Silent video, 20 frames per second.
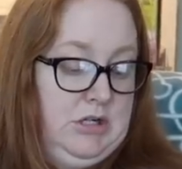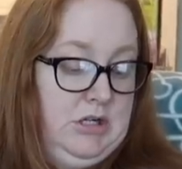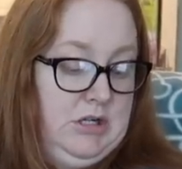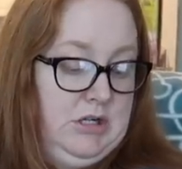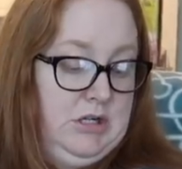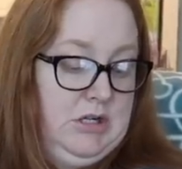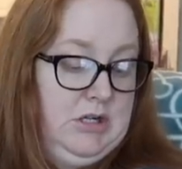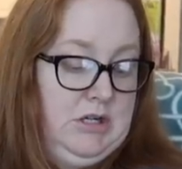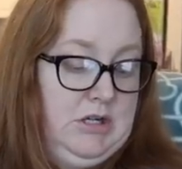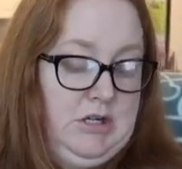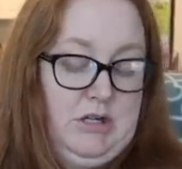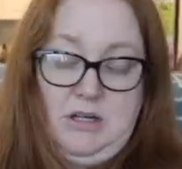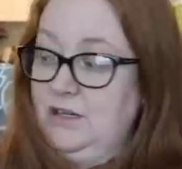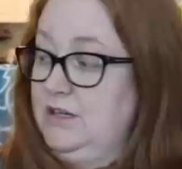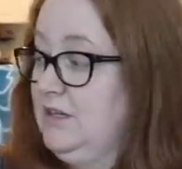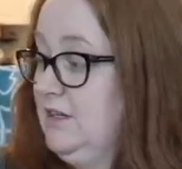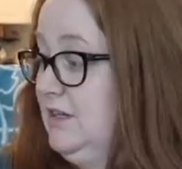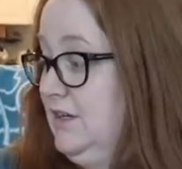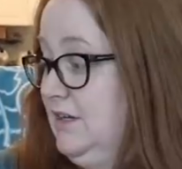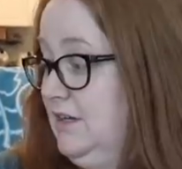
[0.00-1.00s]
Yeah, but she has to
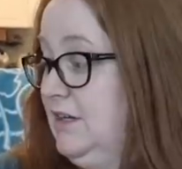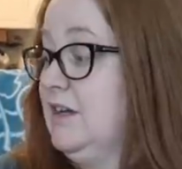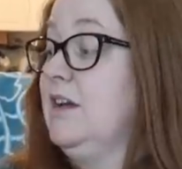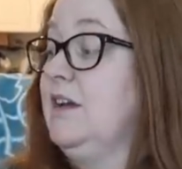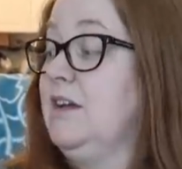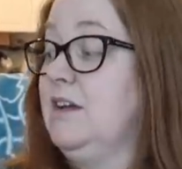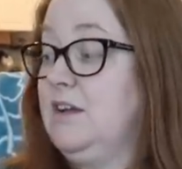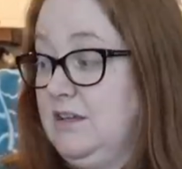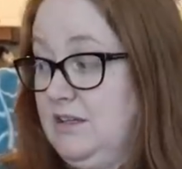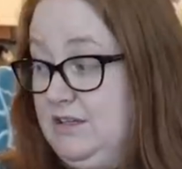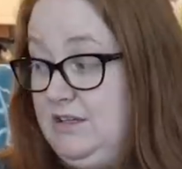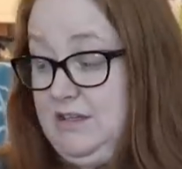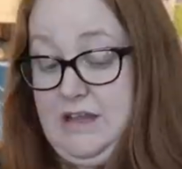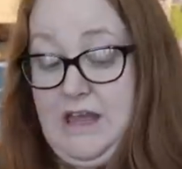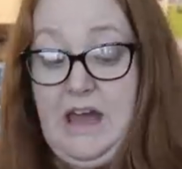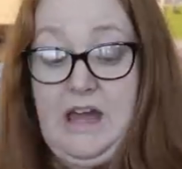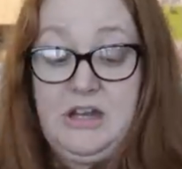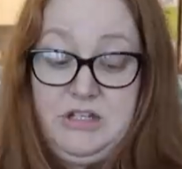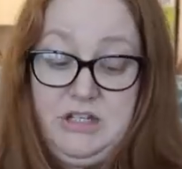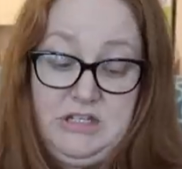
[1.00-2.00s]
like put them together. Yeah, yeah.
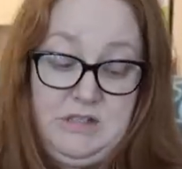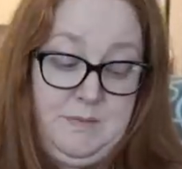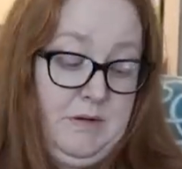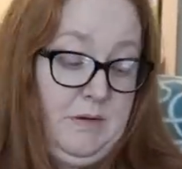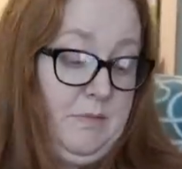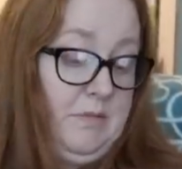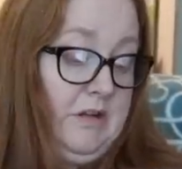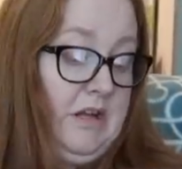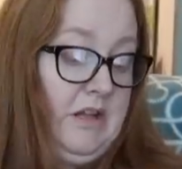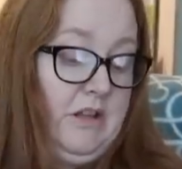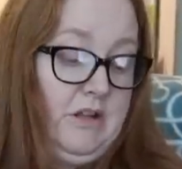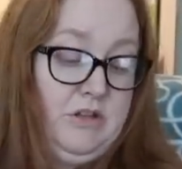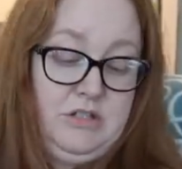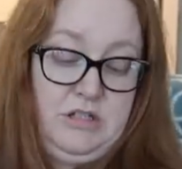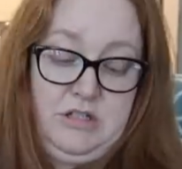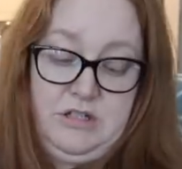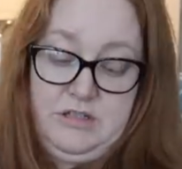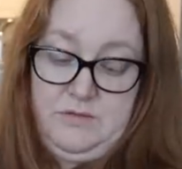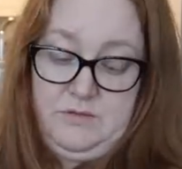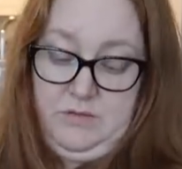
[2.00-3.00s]
yeah she yeah. has to put them together, and she
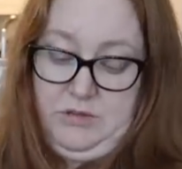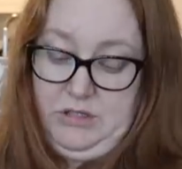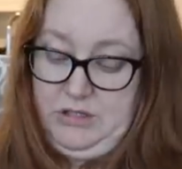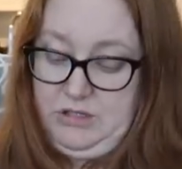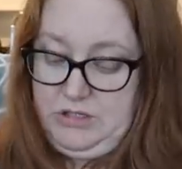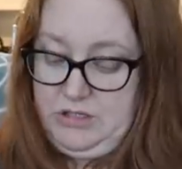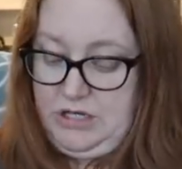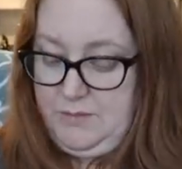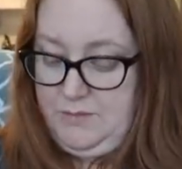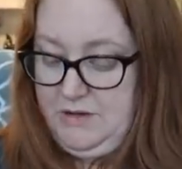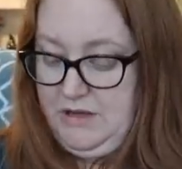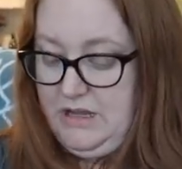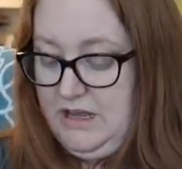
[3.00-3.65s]
does a really good job.